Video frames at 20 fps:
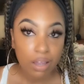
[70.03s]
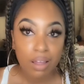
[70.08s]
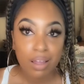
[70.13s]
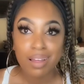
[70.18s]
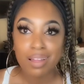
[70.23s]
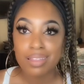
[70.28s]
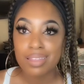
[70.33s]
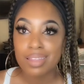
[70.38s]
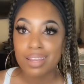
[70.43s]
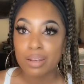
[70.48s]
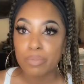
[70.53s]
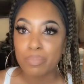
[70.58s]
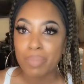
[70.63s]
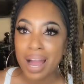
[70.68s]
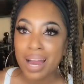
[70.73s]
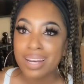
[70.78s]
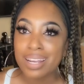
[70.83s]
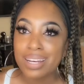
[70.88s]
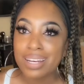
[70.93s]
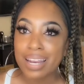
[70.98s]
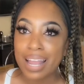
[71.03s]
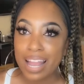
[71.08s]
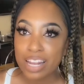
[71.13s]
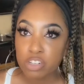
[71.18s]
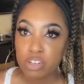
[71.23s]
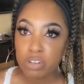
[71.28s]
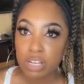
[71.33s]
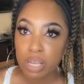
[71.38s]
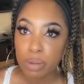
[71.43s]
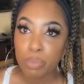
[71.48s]
The body
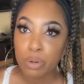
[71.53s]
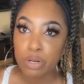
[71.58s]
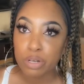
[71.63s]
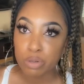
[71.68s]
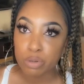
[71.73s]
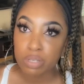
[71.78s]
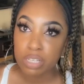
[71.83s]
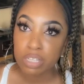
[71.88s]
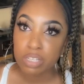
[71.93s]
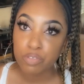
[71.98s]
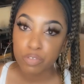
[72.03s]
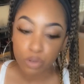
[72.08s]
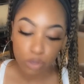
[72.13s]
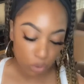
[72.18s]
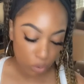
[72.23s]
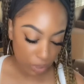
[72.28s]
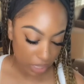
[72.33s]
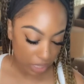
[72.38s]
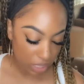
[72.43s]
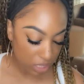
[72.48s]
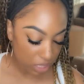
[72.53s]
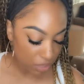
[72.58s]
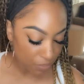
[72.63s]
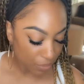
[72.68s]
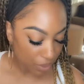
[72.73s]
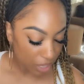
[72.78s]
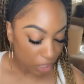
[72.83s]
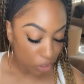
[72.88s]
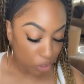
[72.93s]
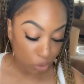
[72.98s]
naturally produces fluids
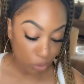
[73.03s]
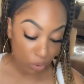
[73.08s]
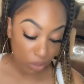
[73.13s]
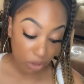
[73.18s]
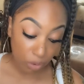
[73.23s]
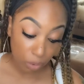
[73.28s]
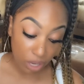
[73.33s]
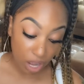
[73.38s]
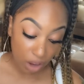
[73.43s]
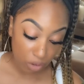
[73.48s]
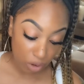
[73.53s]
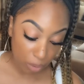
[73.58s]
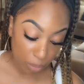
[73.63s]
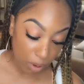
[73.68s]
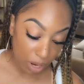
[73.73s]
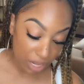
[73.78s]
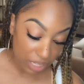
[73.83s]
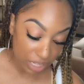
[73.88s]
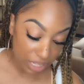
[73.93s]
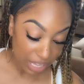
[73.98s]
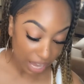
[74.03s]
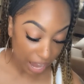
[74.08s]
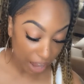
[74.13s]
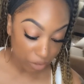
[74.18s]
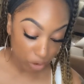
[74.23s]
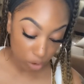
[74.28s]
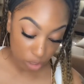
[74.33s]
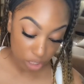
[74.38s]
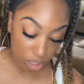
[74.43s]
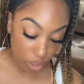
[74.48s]
during the recovery process after a
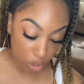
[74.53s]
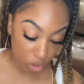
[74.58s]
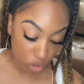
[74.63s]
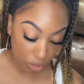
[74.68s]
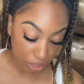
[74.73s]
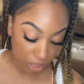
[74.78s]
surgery.